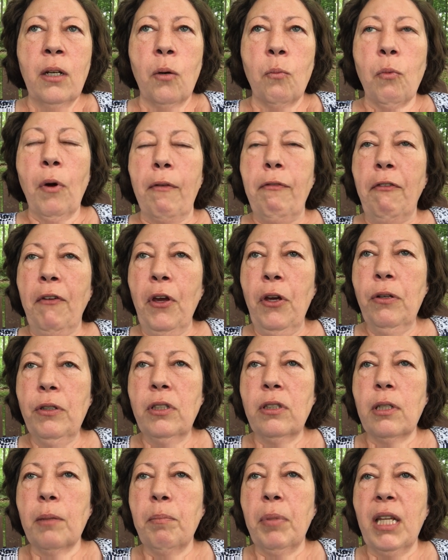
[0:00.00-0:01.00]

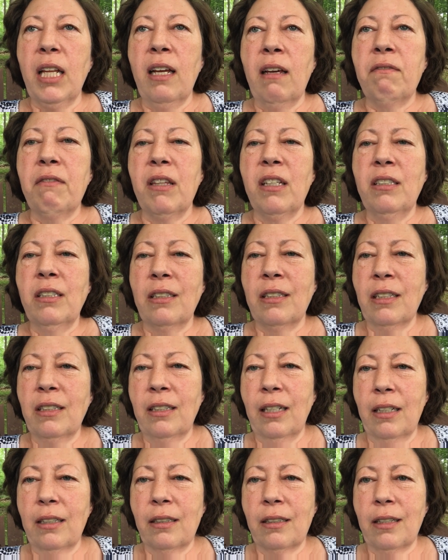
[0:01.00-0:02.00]
refused to believe the
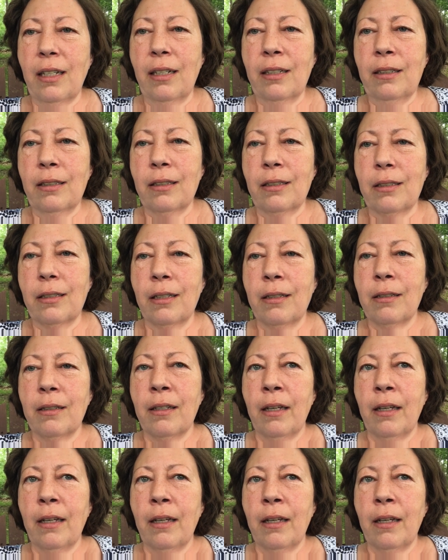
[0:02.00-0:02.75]
statistics,